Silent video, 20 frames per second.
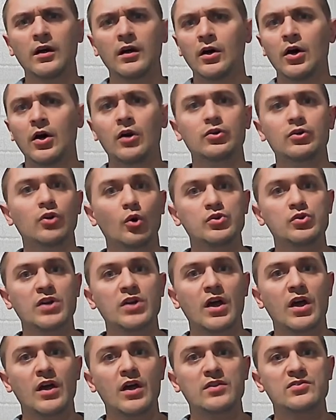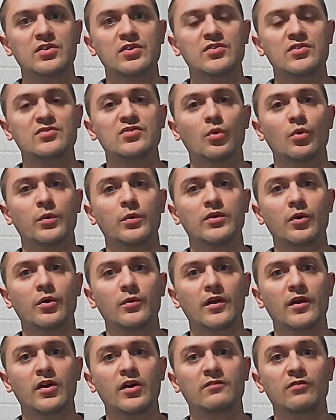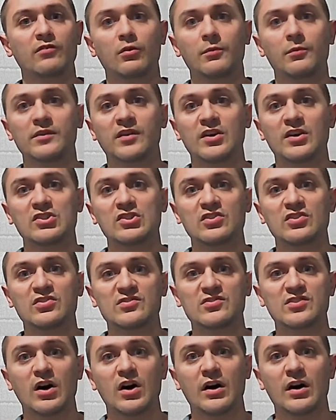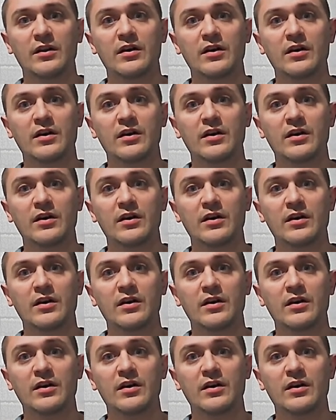No change. So we know that our fermentation is done.